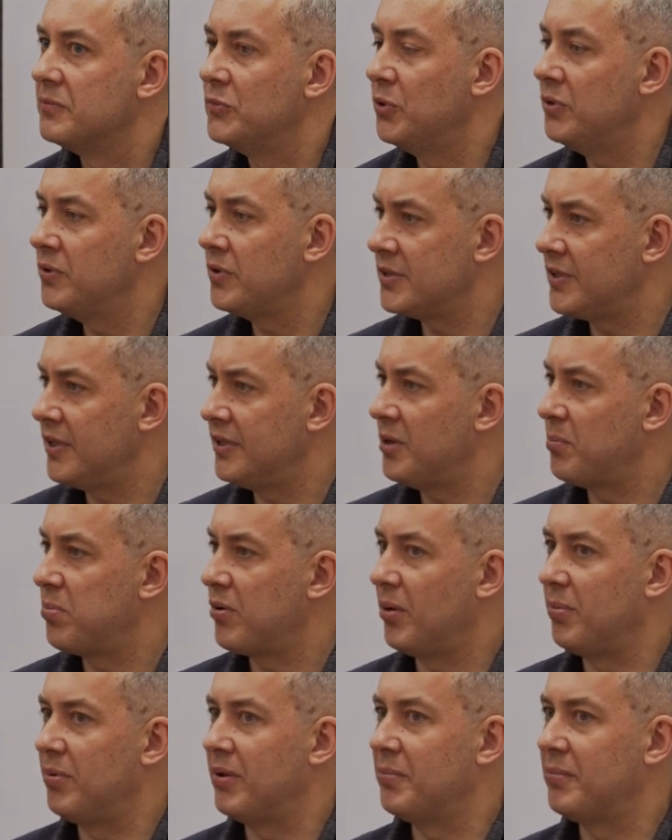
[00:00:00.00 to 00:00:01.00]
Do you understand the
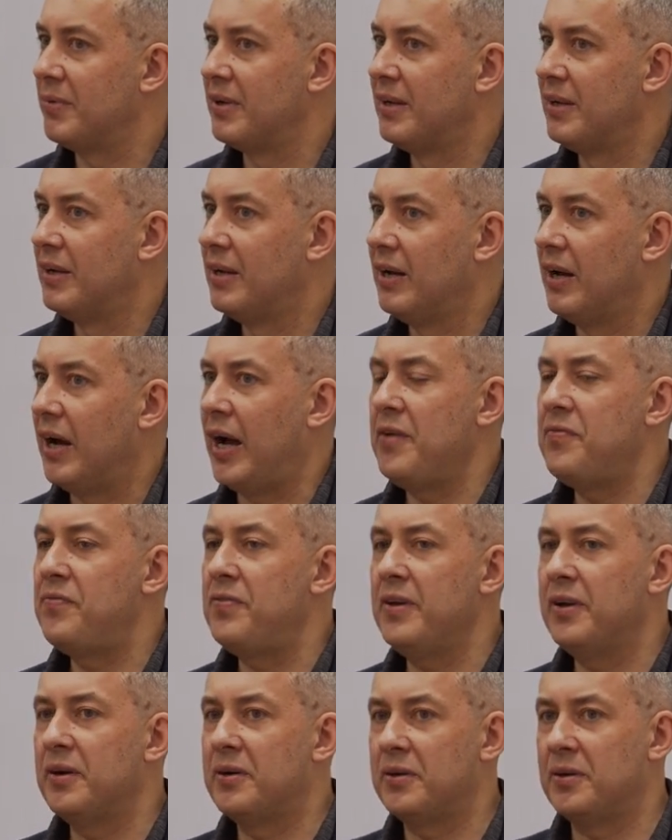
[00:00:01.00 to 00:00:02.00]
problem? I
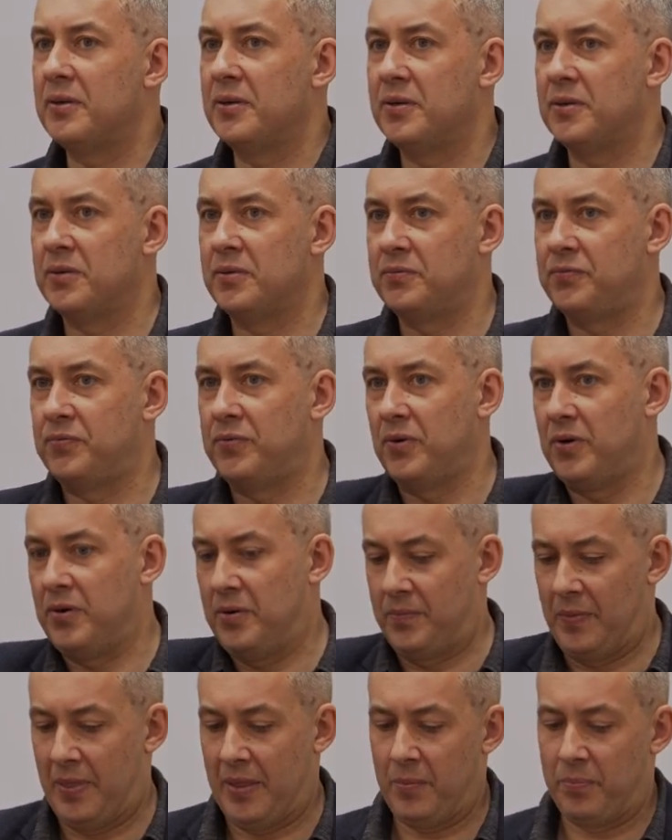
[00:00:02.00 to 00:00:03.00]
think uh,
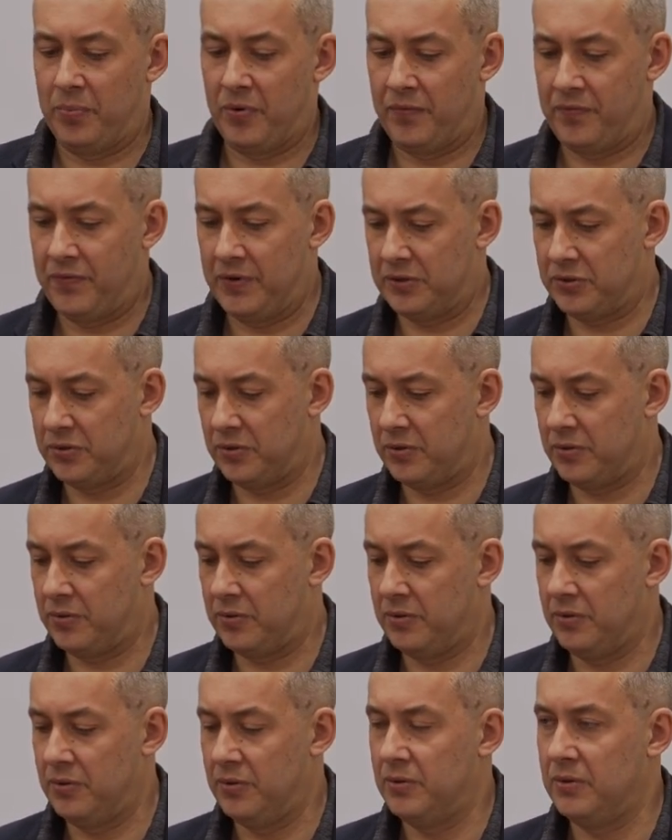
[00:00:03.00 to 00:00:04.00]
for a Professor
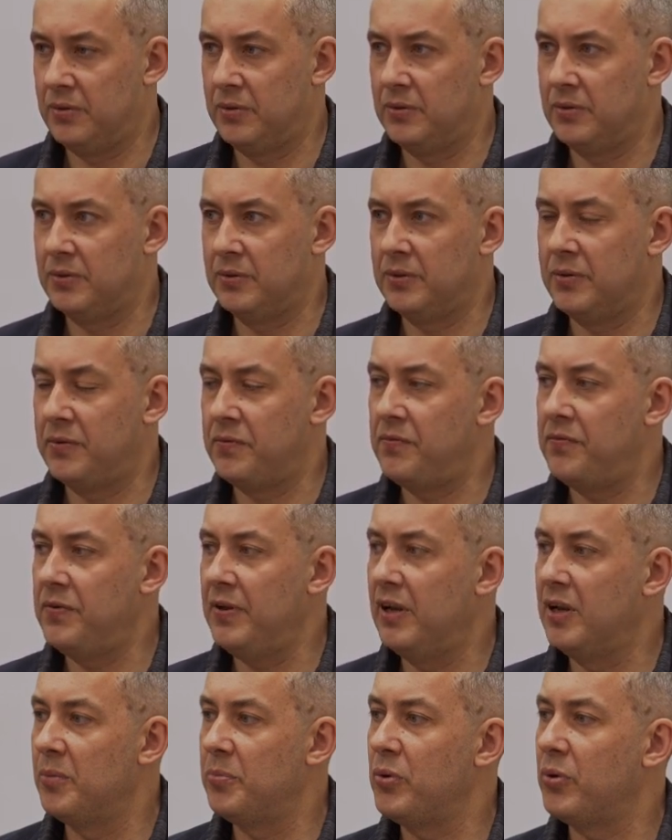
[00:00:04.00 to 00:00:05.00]
uh, uh
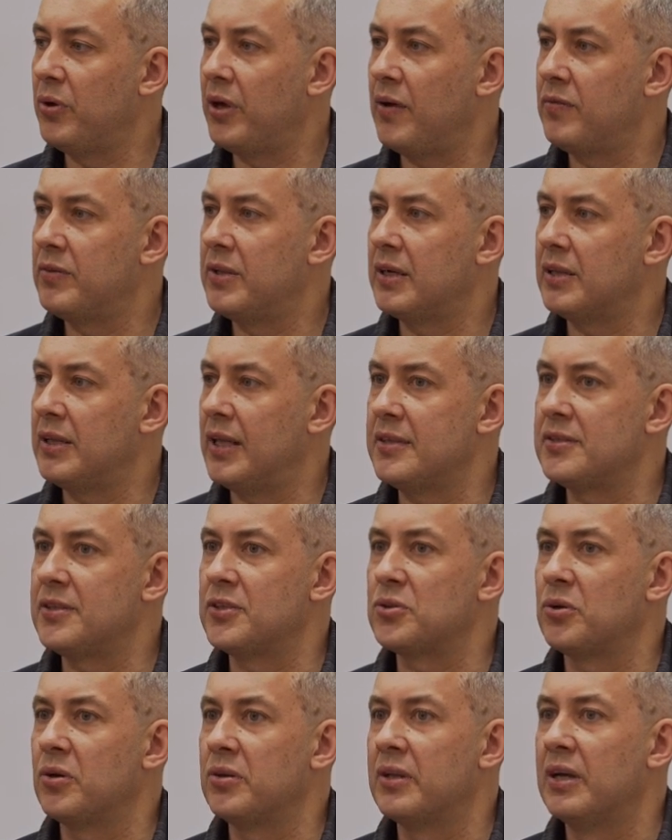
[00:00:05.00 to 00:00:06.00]
Philip, you have the
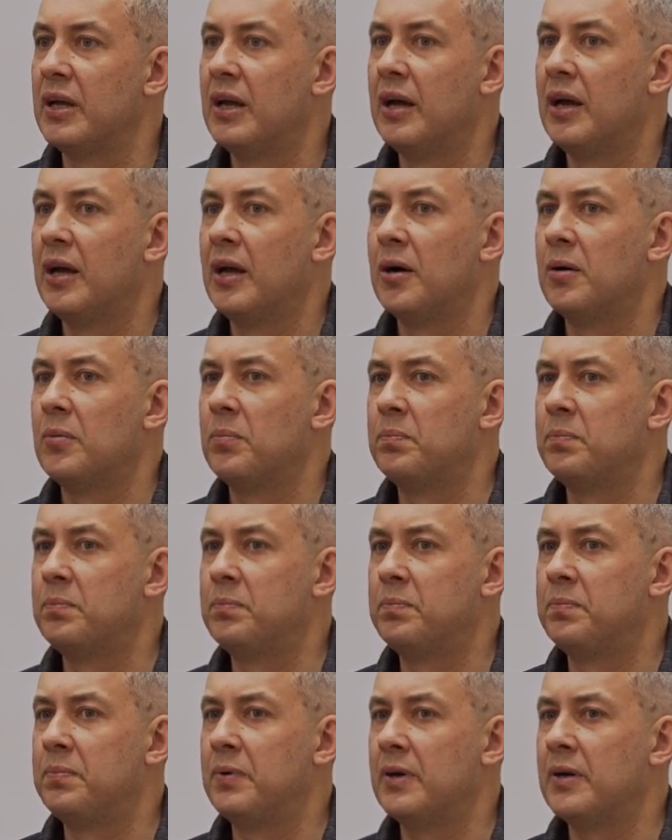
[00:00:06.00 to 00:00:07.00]
classes on
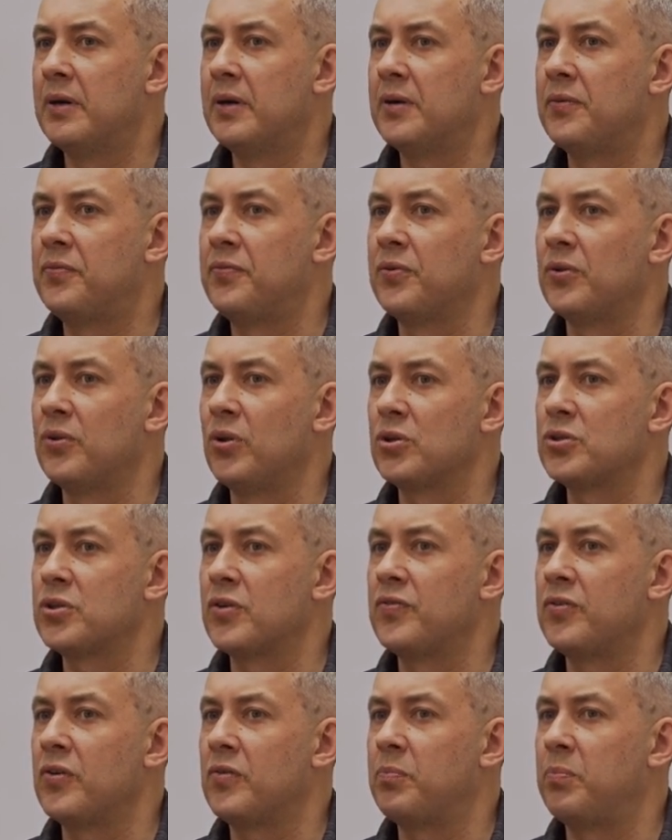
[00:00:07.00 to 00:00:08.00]
uh,
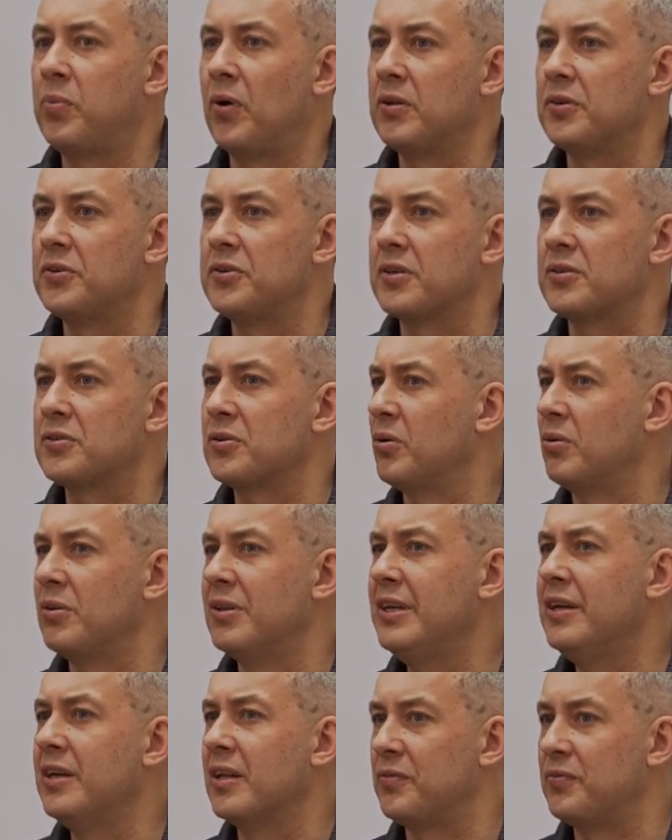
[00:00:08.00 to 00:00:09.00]
philosophy of politics or
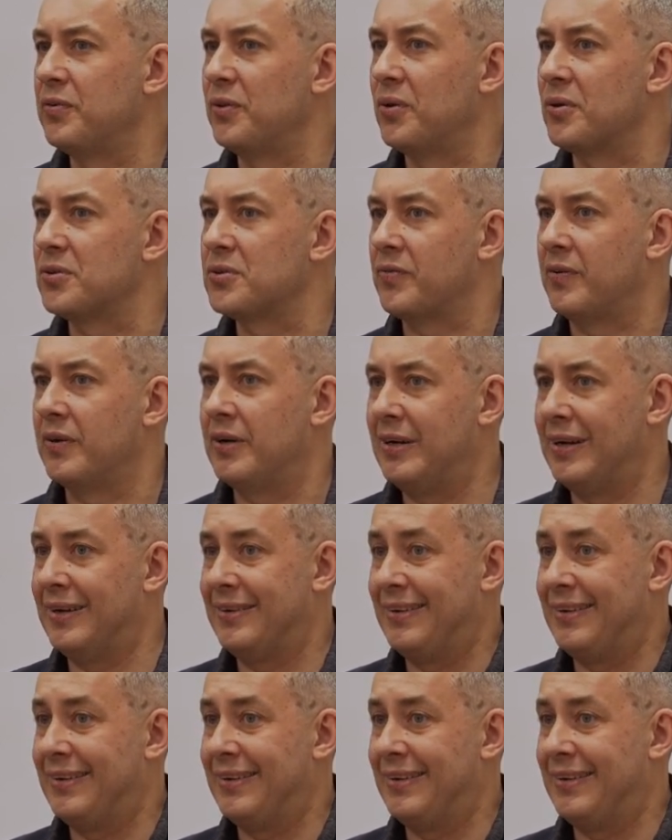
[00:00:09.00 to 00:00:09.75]
legal philosophy.